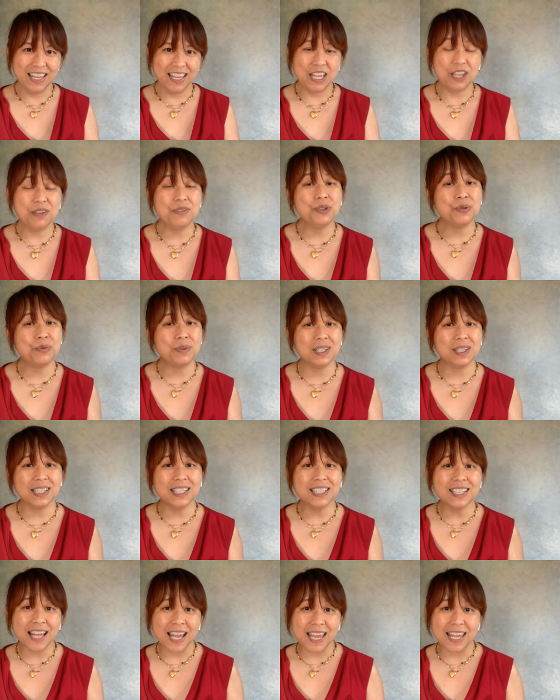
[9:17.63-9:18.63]
If you really
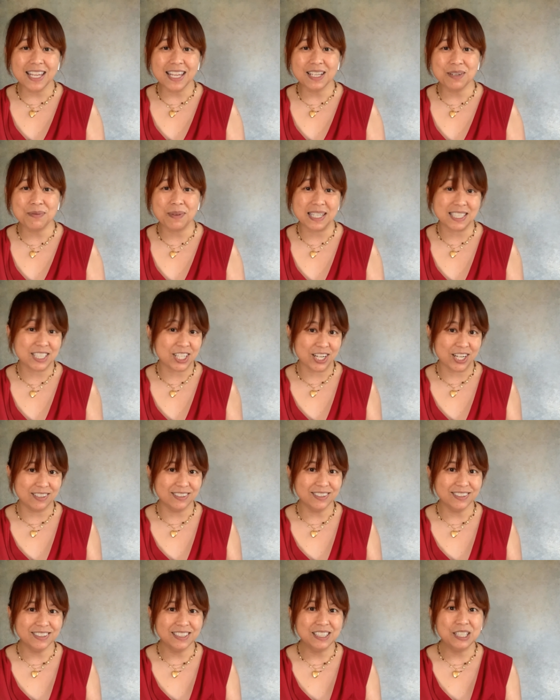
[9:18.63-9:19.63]
like my channel,
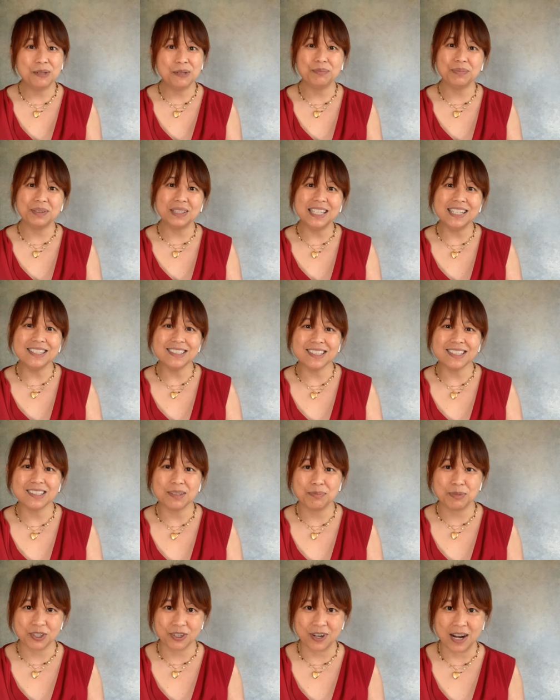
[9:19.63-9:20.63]
please
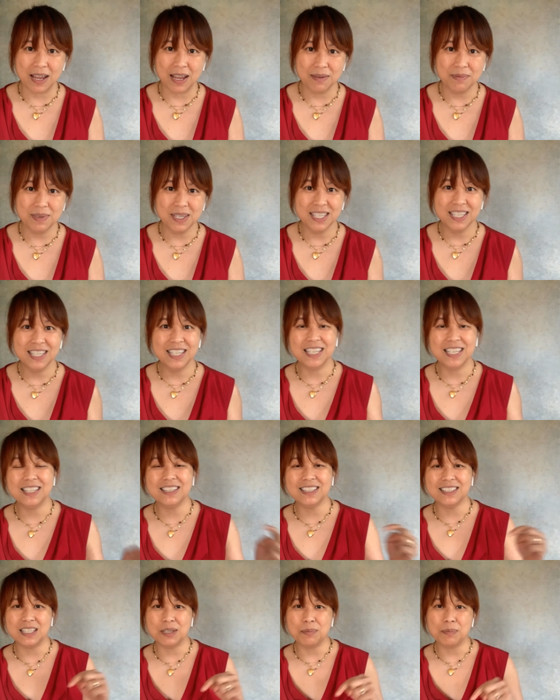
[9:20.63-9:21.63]
subscribe in
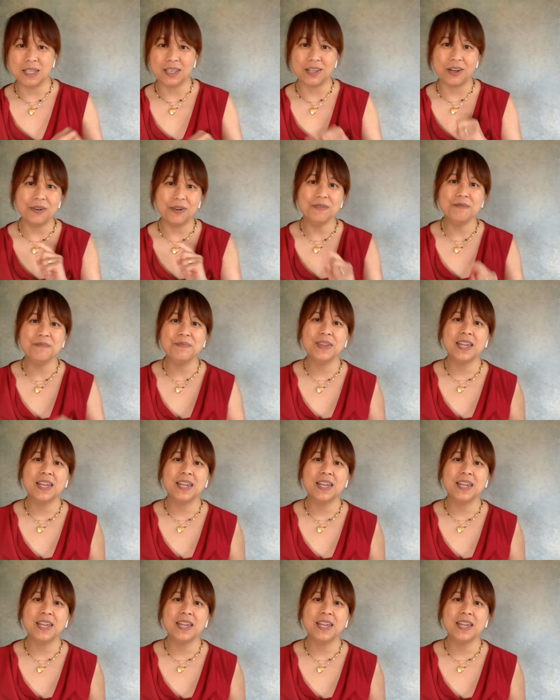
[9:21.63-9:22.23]
the link below.